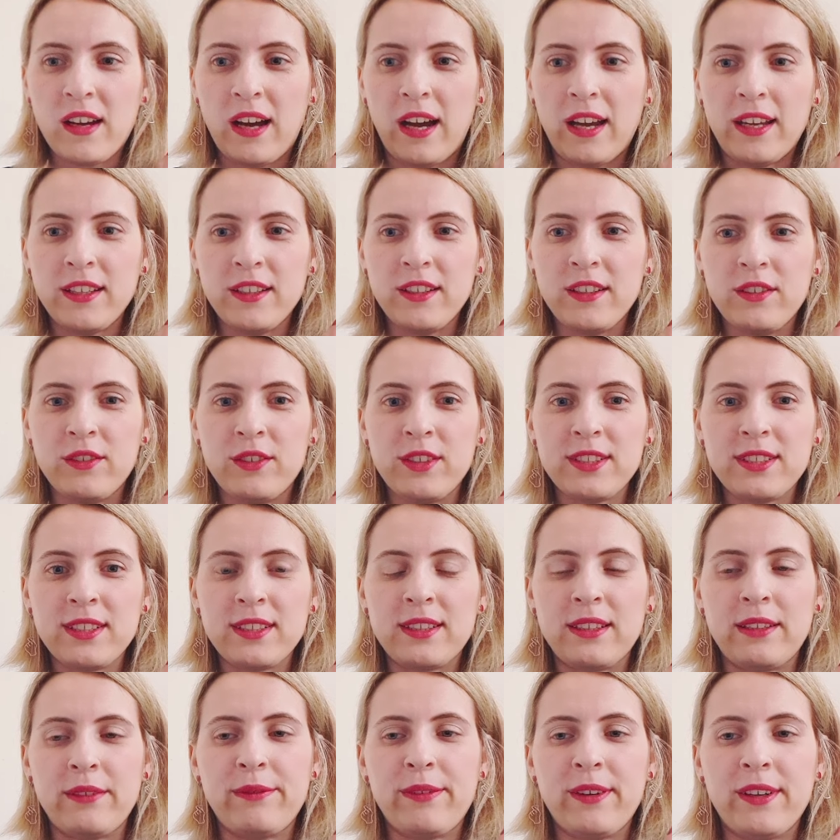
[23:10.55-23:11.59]
I
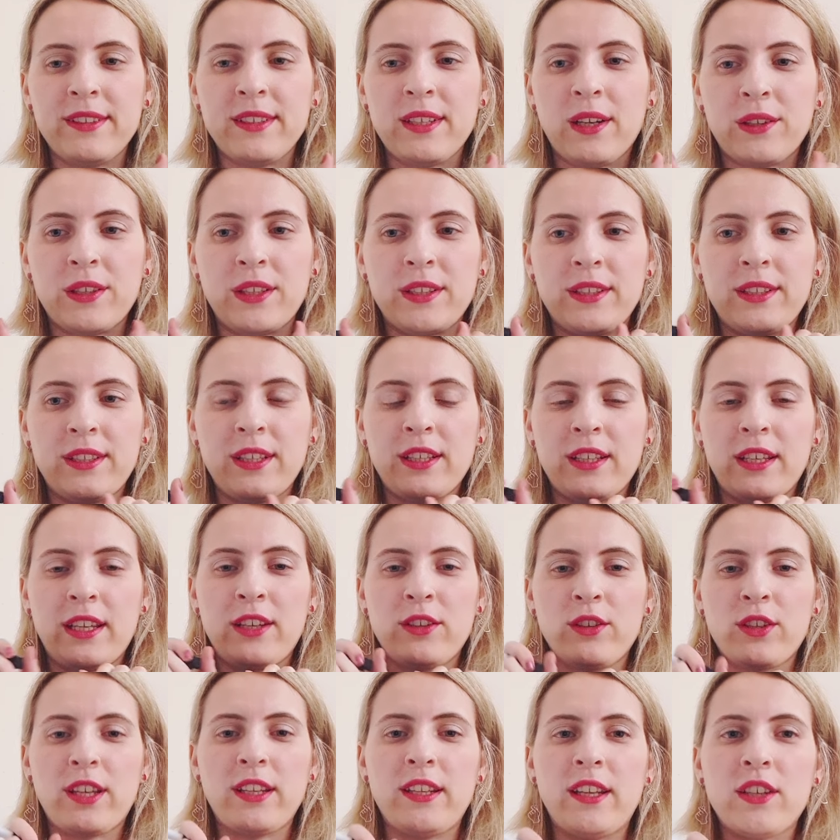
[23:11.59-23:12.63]
recently found out that
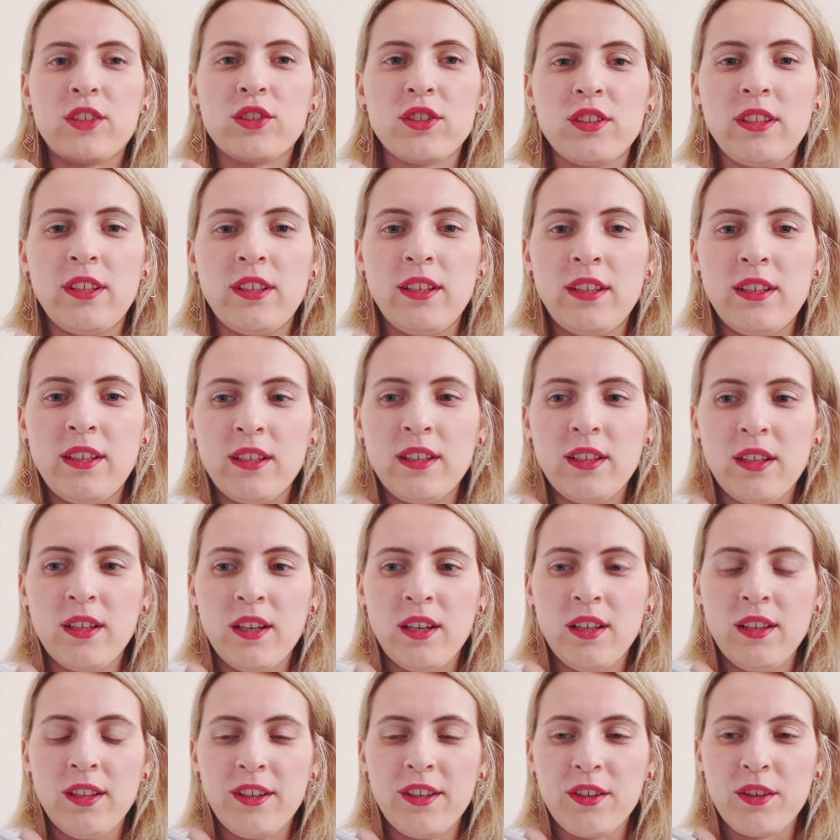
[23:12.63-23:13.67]
you can actually
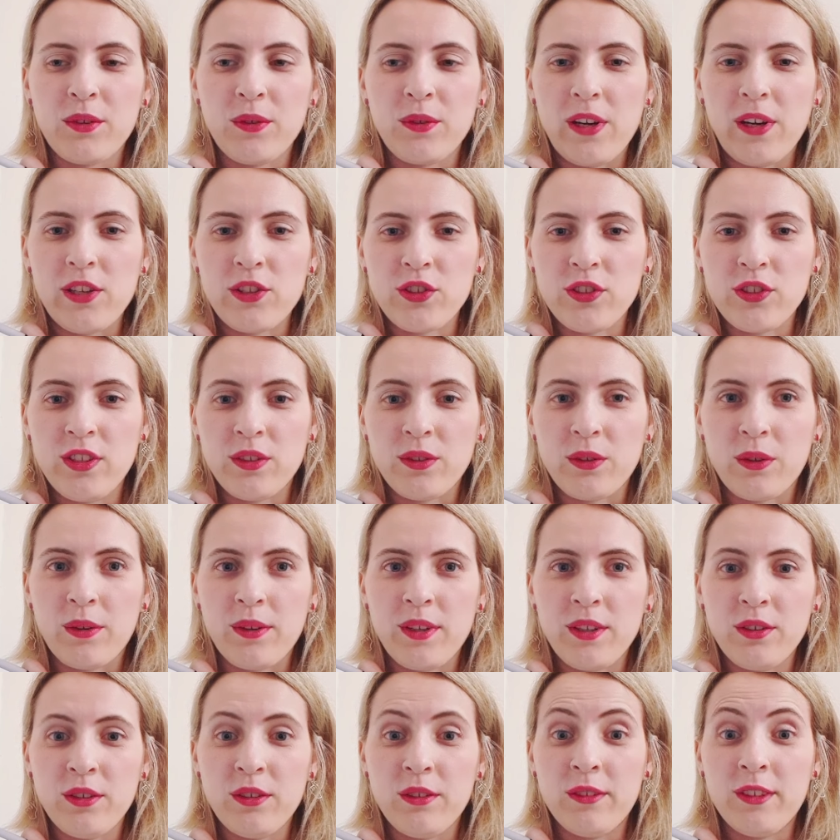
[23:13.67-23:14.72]
learn Croatian in
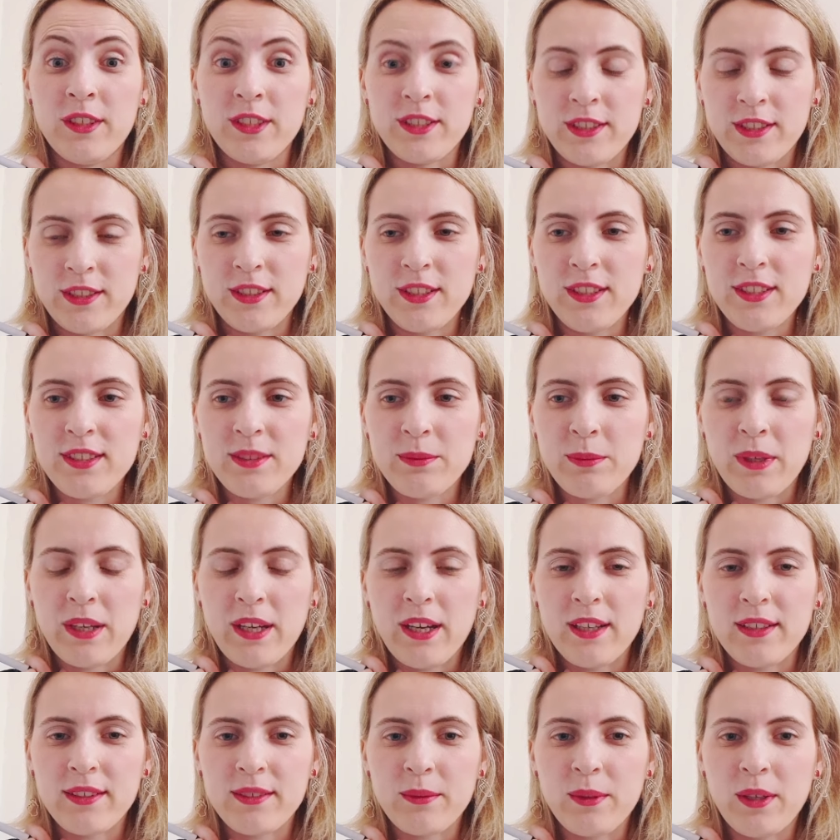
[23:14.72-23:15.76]
Korean universities,
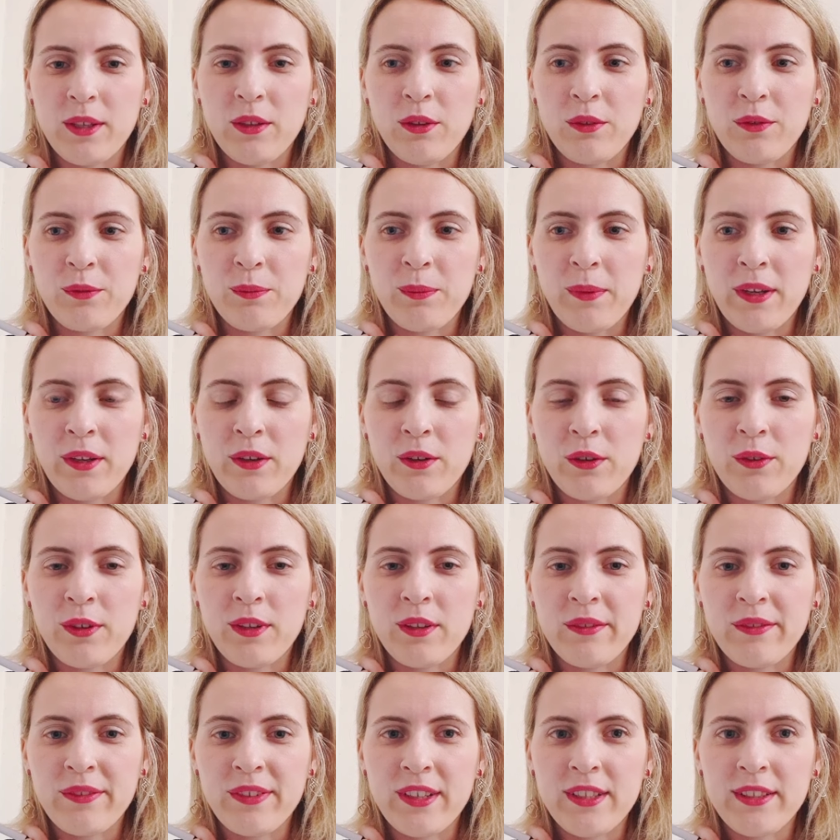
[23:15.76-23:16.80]
because one of my
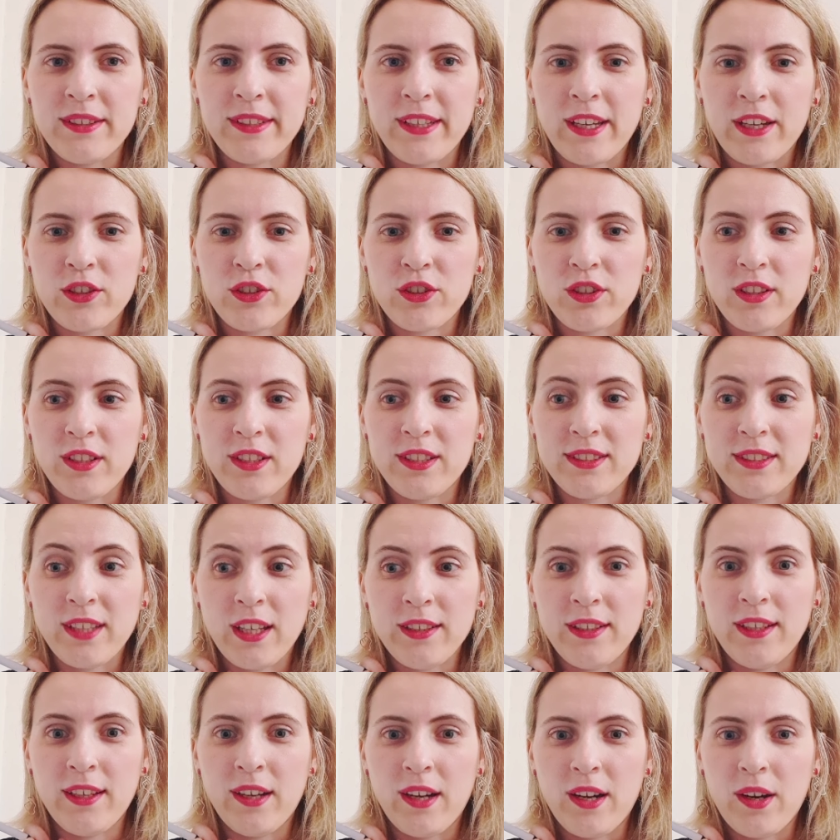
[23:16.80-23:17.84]
Korean friends actually
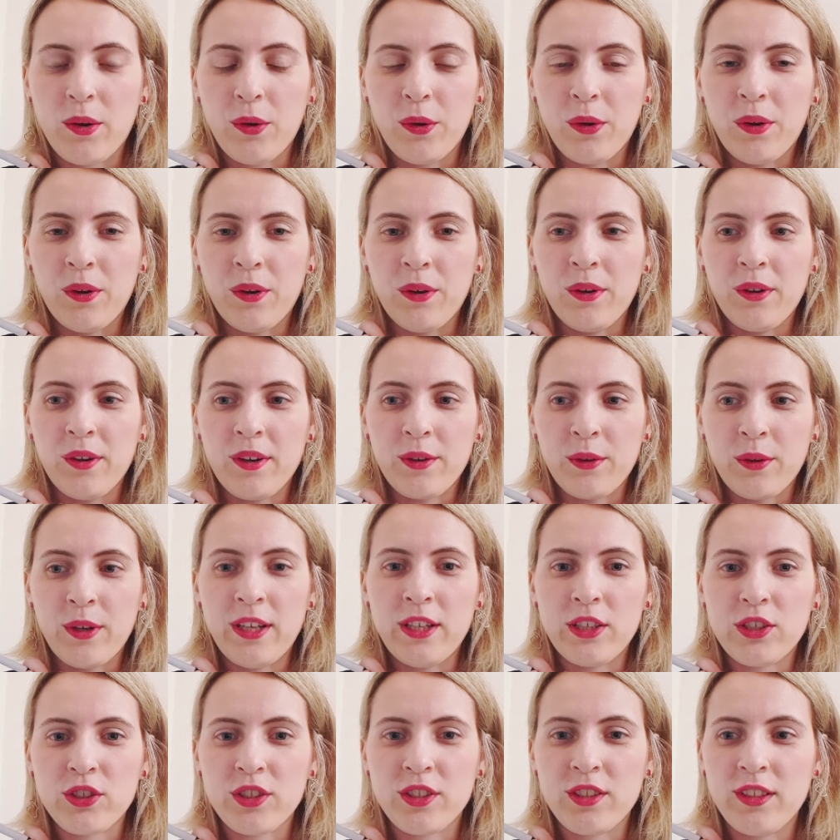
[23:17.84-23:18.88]
studying
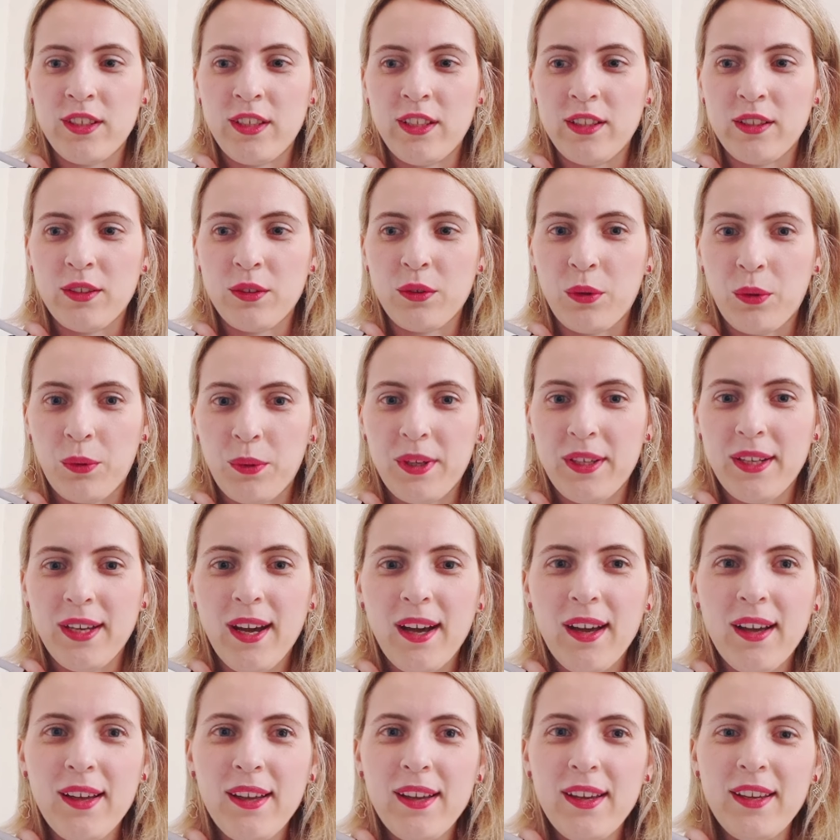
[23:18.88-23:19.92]
Croatian in
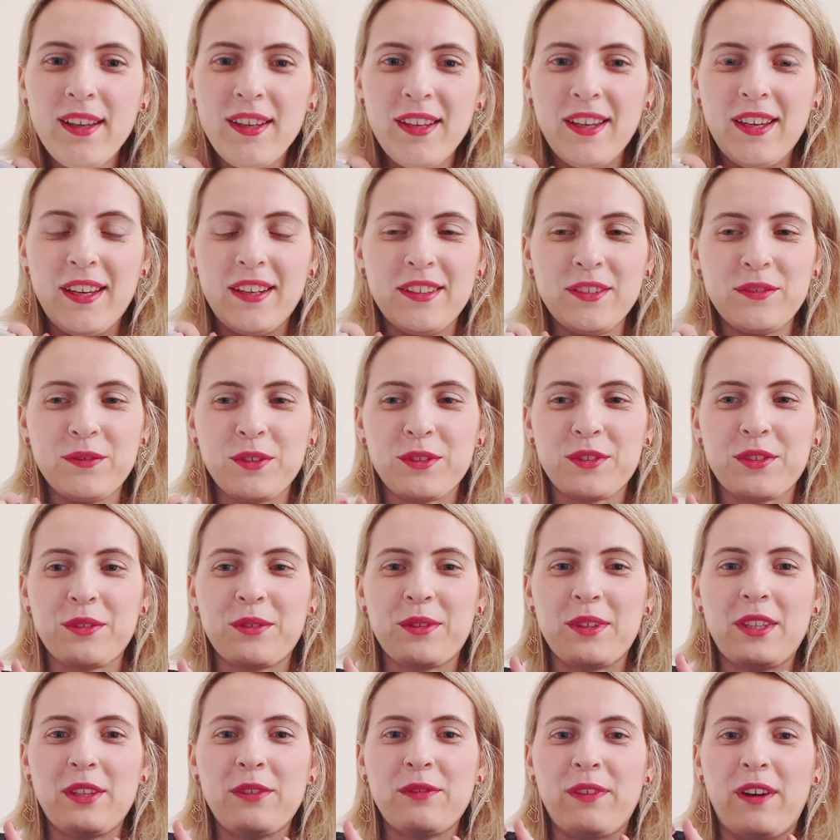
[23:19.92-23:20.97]
Korea, and it was
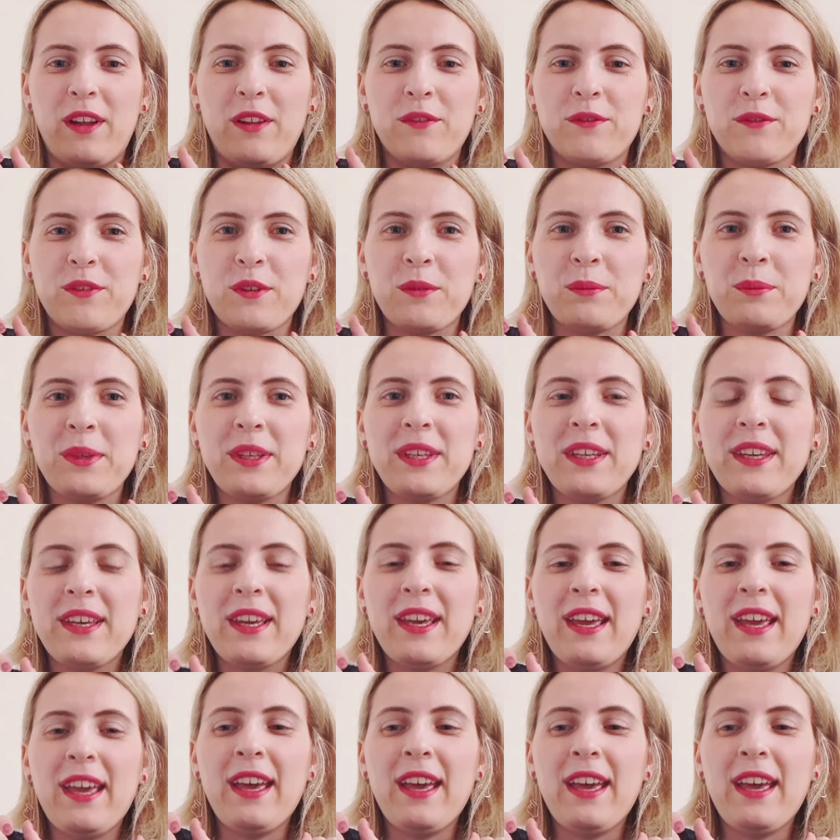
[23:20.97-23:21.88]
really fun for me.